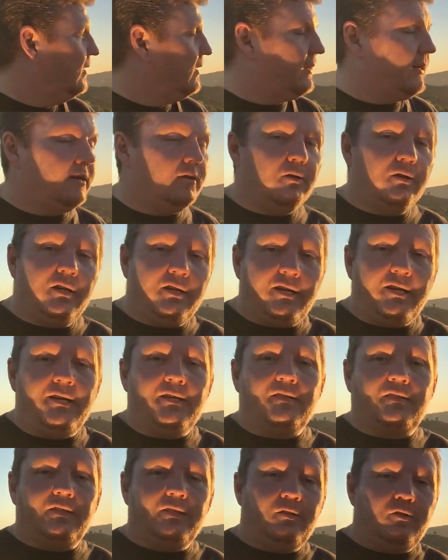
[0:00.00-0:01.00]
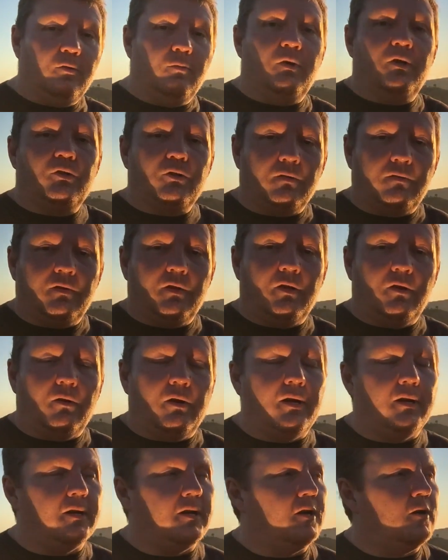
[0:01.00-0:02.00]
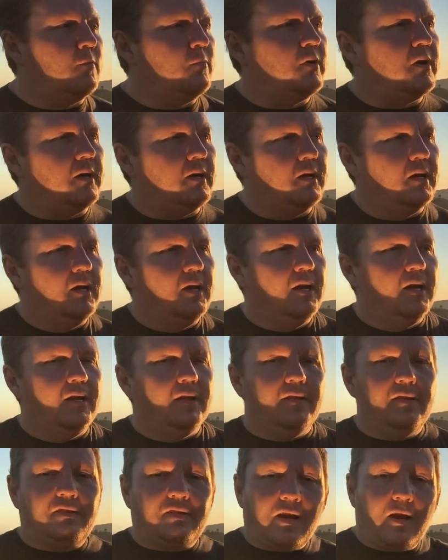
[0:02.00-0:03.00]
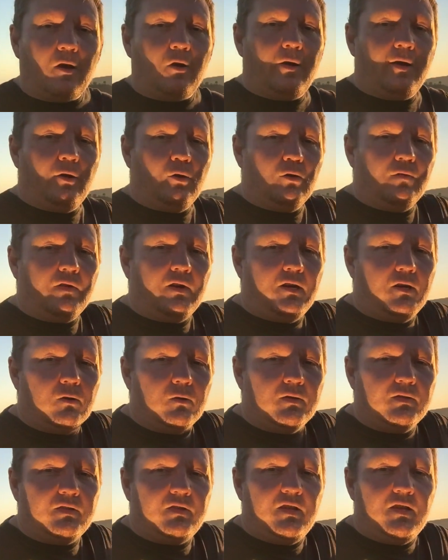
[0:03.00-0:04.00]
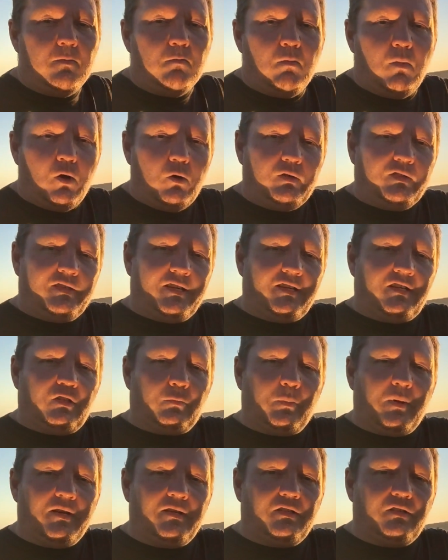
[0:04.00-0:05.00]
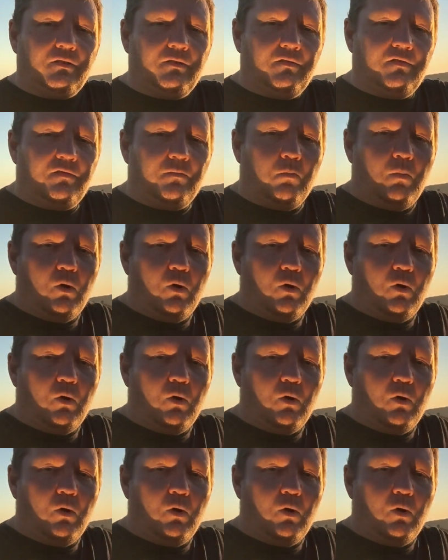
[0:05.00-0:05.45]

and I know you can't see too much over there right now, but this area over here is the most expensive,